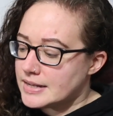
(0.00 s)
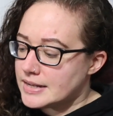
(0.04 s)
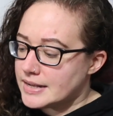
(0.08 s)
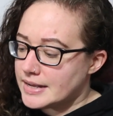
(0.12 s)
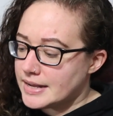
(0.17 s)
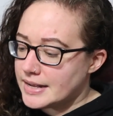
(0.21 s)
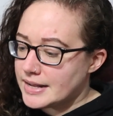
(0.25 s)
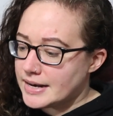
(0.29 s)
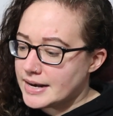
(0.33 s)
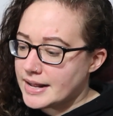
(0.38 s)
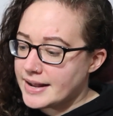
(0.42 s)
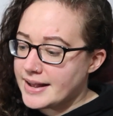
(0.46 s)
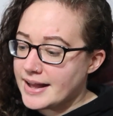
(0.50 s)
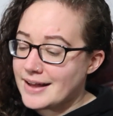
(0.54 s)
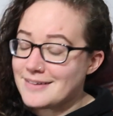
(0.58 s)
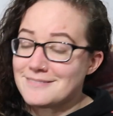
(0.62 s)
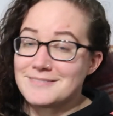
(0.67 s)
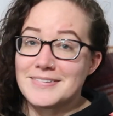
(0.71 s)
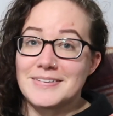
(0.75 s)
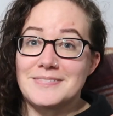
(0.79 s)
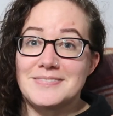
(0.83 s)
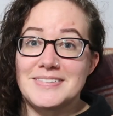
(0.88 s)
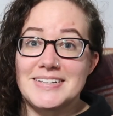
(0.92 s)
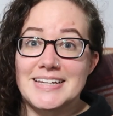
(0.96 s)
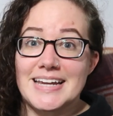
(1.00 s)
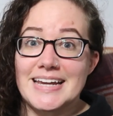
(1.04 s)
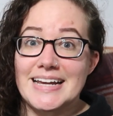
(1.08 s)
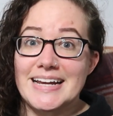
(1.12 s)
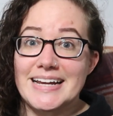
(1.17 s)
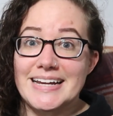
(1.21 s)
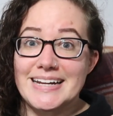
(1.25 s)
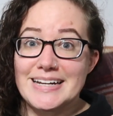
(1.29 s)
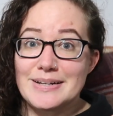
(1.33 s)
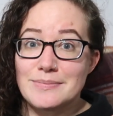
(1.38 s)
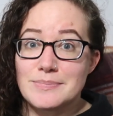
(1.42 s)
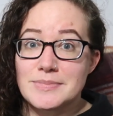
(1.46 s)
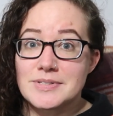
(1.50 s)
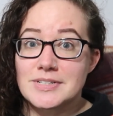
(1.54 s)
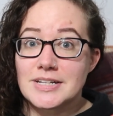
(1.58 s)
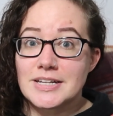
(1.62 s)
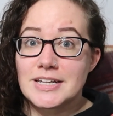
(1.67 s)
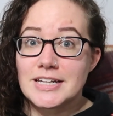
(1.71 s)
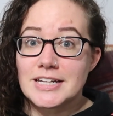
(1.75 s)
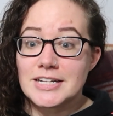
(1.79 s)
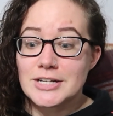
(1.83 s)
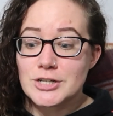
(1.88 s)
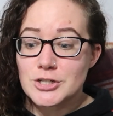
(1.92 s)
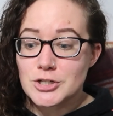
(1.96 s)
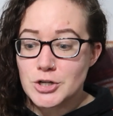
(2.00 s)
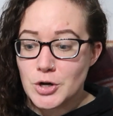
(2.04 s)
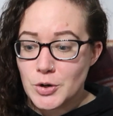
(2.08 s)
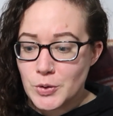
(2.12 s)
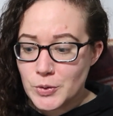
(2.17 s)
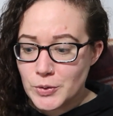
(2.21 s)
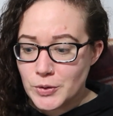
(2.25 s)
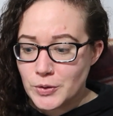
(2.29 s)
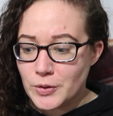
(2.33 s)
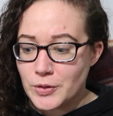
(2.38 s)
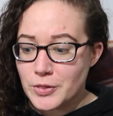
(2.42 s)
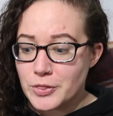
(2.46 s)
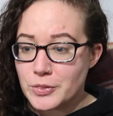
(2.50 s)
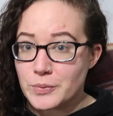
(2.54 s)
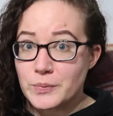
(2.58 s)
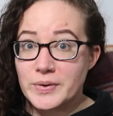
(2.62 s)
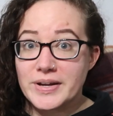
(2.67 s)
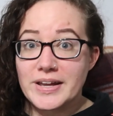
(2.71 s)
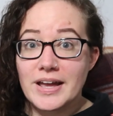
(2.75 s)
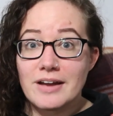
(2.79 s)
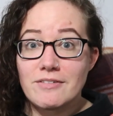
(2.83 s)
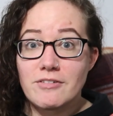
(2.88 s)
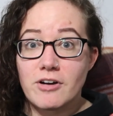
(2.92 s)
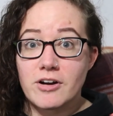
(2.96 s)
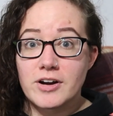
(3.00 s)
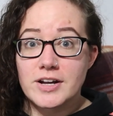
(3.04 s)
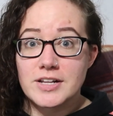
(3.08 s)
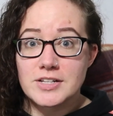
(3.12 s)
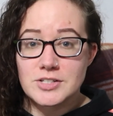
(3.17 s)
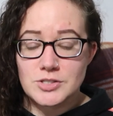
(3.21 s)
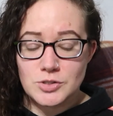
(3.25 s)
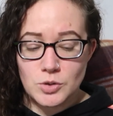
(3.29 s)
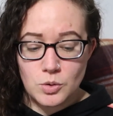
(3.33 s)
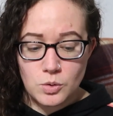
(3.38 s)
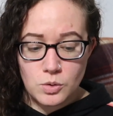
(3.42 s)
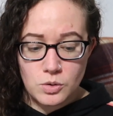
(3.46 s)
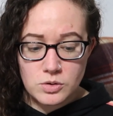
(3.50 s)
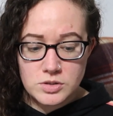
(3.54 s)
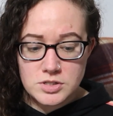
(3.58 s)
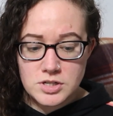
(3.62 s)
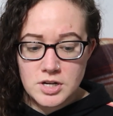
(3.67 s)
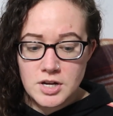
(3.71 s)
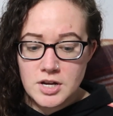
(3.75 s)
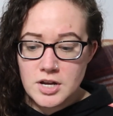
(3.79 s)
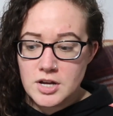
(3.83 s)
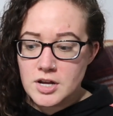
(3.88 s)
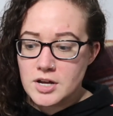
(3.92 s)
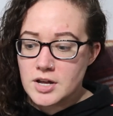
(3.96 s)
and I got 58 items in total. 3 have already sold.